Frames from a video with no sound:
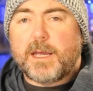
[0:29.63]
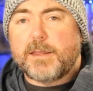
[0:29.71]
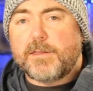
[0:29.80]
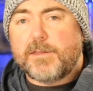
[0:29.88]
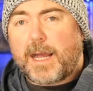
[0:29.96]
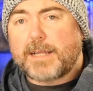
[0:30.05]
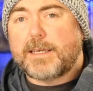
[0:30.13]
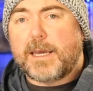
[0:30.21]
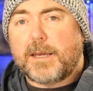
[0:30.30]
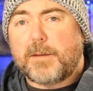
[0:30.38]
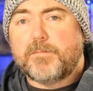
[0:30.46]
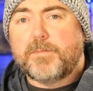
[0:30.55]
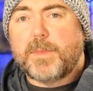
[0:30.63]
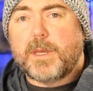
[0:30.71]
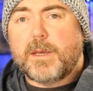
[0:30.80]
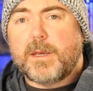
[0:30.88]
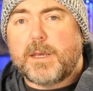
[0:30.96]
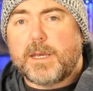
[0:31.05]
That game
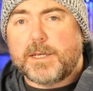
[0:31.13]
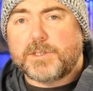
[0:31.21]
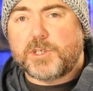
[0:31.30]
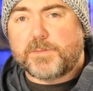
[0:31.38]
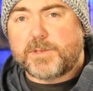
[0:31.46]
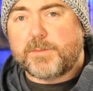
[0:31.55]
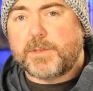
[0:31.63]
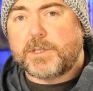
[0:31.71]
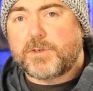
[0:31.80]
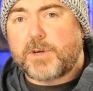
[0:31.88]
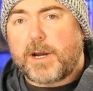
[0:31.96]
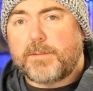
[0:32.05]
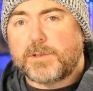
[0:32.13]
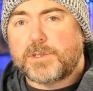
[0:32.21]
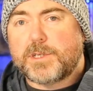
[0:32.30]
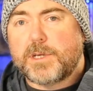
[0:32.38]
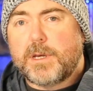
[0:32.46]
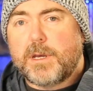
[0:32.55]
is Gypsum and the
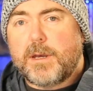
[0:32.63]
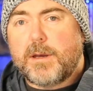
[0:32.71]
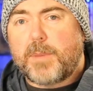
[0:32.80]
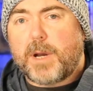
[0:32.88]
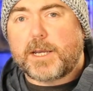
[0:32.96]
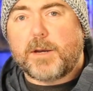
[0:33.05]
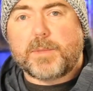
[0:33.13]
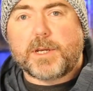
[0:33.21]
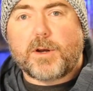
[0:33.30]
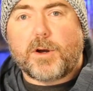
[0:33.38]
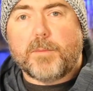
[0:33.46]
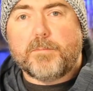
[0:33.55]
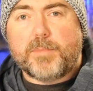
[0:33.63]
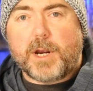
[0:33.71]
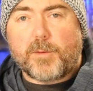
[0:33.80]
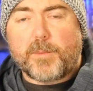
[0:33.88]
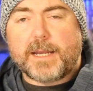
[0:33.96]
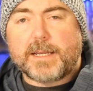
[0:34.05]
Travelers by a company called
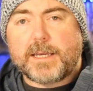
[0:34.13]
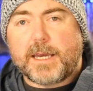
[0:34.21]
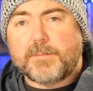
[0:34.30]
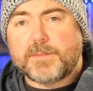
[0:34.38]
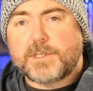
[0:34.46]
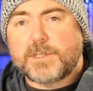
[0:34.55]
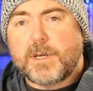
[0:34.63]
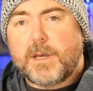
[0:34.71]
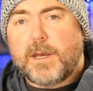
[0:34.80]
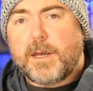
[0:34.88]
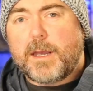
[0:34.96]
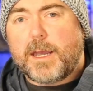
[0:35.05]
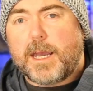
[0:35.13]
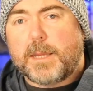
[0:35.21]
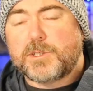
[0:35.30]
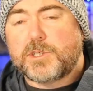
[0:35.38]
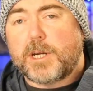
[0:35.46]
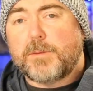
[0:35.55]
Bear Made Games. And the
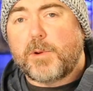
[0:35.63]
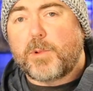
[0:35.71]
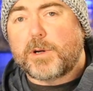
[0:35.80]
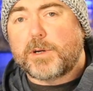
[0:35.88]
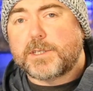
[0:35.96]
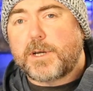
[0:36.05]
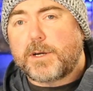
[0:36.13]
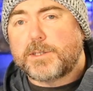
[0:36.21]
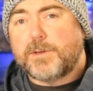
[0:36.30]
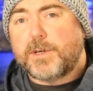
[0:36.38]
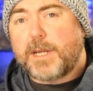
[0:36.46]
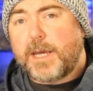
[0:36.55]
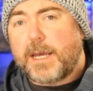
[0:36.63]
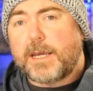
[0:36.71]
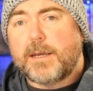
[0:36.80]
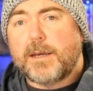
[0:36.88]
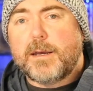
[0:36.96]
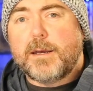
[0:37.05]
gentleman we're going to talk to
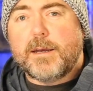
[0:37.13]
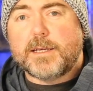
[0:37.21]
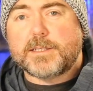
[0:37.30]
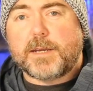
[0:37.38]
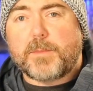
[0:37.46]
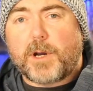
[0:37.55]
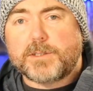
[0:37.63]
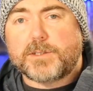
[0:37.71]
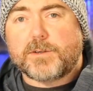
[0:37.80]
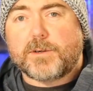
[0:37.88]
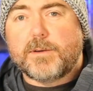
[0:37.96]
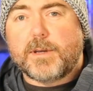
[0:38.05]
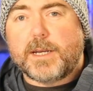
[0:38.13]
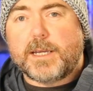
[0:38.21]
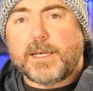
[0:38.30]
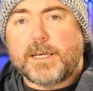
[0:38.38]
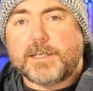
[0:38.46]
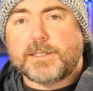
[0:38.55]
today is named Hunter, and
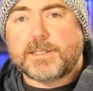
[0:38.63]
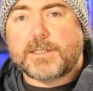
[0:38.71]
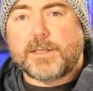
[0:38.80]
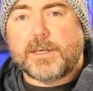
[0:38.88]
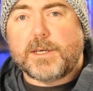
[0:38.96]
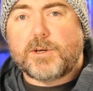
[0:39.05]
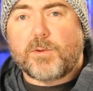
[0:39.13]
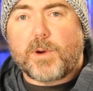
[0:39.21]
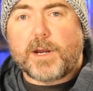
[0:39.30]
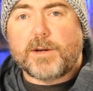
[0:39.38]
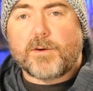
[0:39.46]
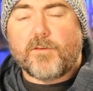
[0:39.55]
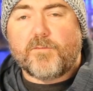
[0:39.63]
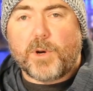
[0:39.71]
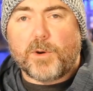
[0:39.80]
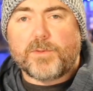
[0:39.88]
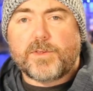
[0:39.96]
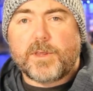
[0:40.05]
he is the creator of
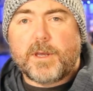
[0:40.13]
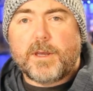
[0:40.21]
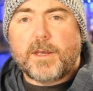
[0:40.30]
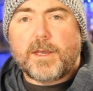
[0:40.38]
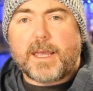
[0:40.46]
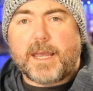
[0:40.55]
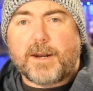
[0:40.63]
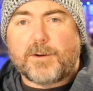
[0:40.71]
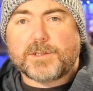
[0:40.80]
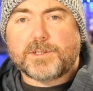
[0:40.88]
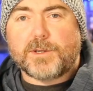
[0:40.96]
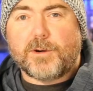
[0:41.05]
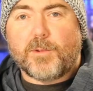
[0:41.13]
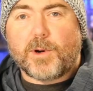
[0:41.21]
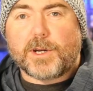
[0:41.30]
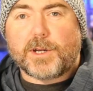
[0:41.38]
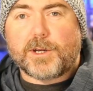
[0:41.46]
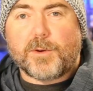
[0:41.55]
both. And also we're
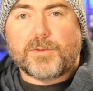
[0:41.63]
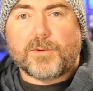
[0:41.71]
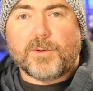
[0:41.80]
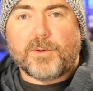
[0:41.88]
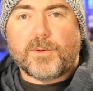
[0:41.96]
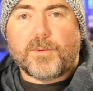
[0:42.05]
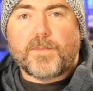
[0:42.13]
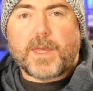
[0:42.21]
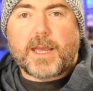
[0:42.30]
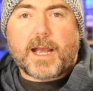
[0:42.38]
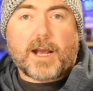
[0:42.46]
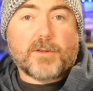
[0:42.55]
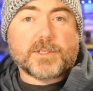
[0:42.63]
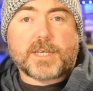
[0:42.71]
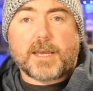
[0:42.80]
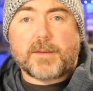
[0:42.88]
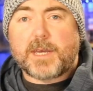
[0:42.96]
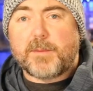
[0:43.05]
going to go through how this
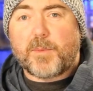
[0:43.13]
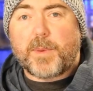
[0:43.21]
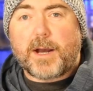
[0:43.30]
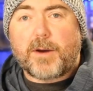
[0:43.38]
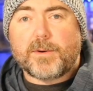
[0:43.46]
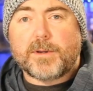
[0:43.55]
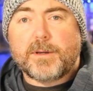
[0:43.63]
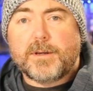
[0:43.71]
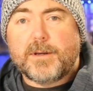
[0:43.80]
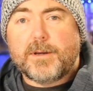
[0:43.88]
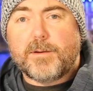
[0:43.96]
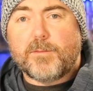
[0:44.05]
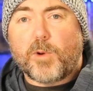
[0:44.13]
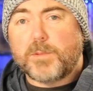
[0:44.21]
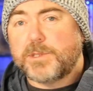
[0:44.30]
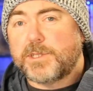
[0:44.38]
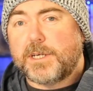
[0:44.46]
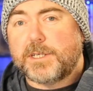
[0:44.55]
game came about, what
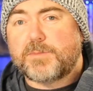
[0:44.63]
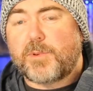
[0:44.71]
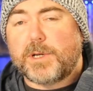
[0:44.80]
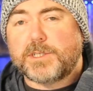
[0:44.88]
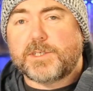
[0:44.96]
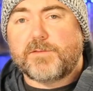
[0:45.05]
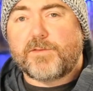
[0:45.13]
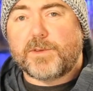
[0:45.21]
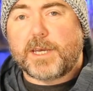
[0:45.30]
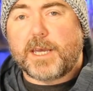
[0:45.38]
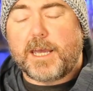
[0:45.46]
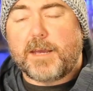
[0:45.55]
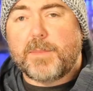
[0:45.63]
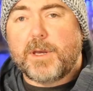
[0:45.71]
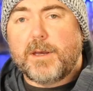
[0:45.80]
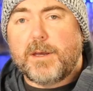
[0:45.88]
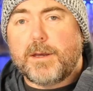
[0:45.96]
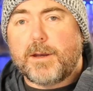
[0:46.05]
was the inspiration for the game,
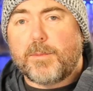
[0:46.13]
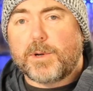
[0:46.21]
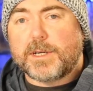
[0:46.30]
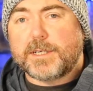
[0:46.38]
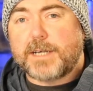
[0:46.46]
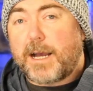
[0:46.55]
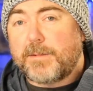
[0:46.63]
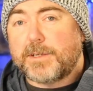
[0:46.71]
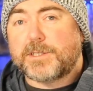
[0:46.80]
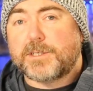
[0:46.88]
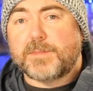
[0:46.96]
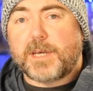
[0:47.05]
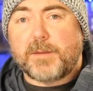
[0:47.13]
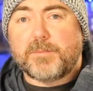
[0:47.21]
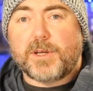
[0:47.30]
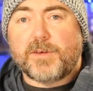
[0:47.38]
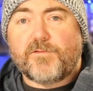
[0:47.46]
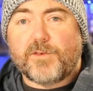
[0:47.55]
and we're going to dive into some
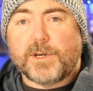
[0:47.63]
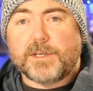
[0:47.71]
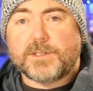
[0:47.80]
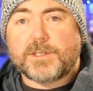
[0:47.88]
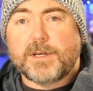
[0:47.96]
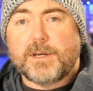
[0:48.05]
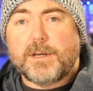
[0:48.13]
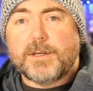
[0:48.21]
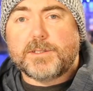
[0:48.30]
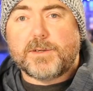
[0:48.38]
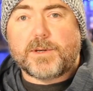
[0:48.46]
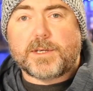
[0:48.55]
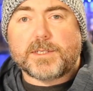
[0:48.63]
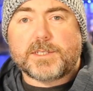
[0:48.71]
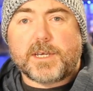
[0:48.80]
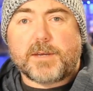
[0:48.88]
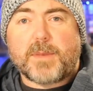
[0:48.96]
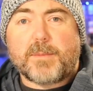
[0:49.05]
gameplay footage so you can
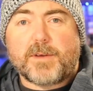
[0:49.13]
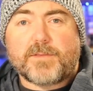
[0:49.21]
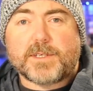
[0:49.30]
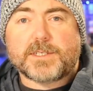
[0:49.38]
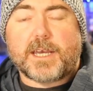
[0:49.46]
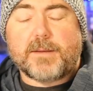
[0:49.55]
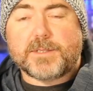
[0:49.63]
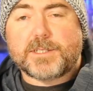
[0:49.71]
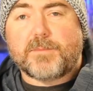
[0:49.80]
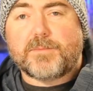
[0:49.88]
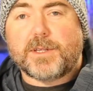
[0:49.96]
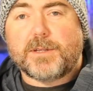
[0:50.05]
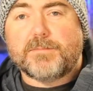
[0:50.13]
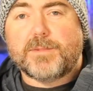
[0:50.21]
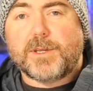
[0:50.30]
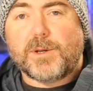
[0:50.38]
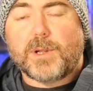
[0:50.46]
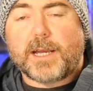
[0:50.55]
see maybe if this game is something
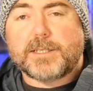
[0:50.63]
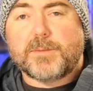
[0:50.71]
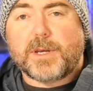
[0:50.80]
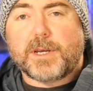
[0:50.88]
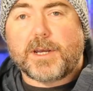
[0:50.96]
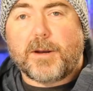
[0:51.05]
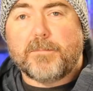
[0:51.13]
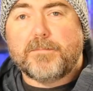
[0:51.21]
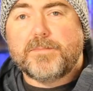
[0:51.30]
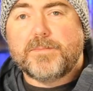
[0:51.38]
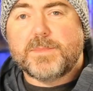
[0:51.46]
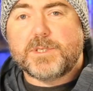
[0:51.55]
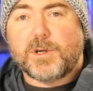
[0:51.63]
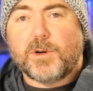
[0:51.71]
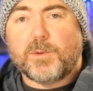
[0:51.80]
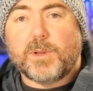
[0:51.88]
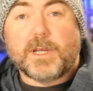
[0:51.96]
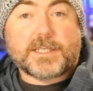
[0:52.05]
that you'd like to pick up. So
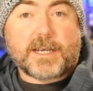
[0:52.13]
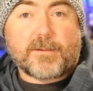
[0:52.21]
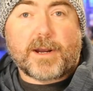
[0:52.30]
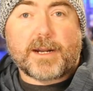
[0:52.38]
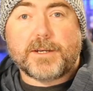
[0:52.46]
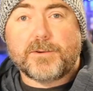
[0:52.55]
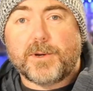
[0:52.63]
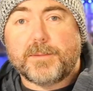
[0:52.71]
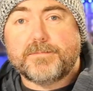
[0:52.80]
let's get right into it.